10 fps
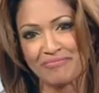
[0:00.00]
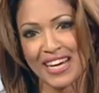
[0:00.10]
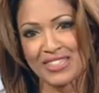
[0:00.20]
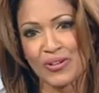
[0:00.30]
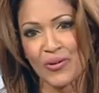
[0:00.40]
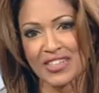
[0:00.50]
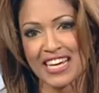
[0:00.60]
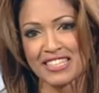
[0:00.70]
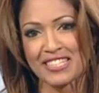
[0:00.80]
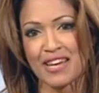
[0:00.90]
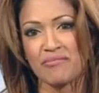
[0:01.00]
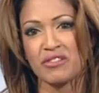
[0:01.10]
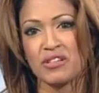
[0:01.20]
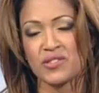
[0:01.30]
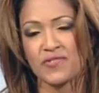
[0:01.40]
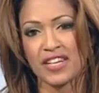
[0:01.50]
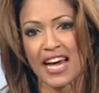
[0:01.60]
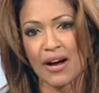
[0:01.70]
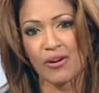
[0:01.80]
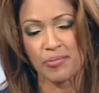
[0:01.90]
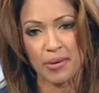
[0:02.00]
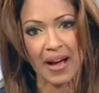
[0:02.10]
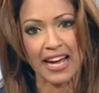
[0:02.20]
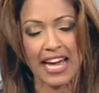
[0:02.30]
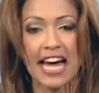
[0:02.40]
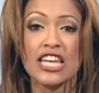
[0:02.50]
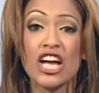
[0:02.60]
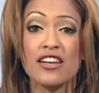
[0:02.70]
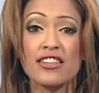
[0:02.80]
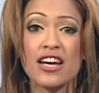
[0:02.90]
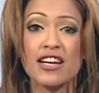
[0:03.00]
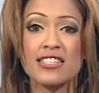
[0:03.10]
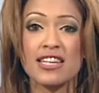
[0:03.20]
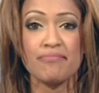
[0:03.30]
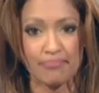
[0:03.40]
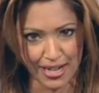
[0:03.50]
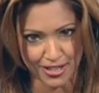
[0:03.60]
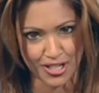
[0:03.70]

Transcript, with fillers: that's all the entertainment news for now. I'll be back at 9.30. Back